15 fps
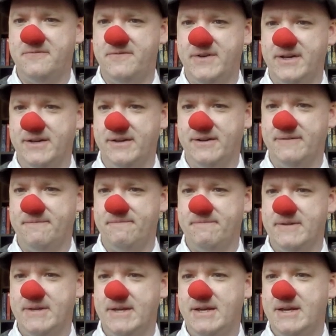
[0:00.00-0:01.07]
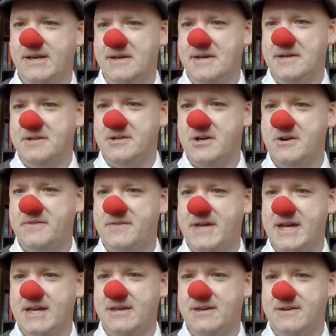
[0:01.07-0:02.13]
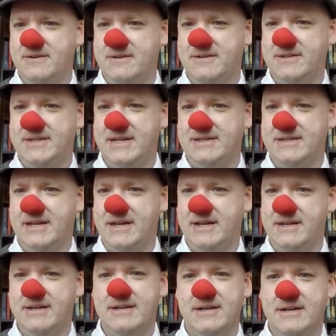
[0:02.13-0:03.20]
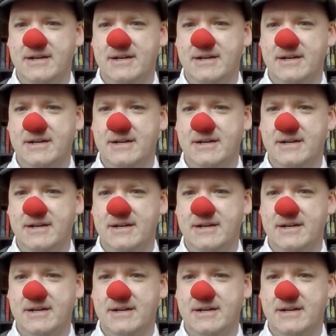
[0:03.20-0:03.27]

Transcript: figure. "No, thank you," says he.